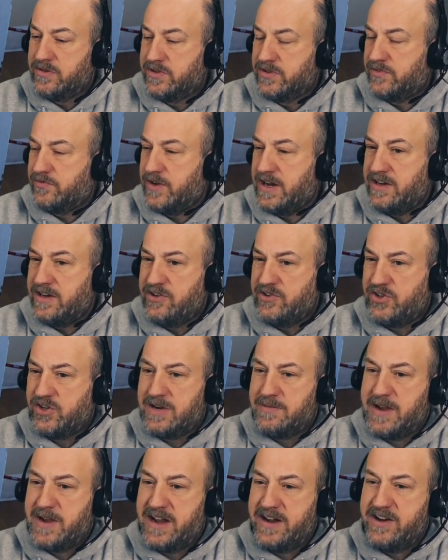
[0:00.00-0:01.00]
Frank. You should
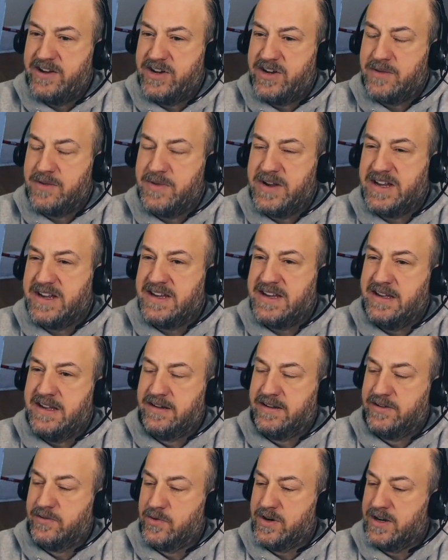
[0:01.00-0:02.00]
come out here. You can make a
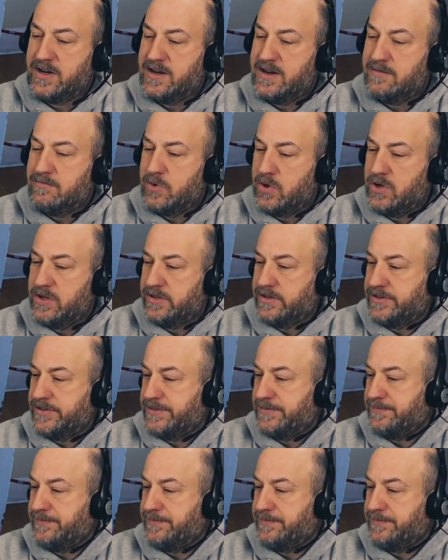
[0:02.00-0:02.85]
killing working on boilers.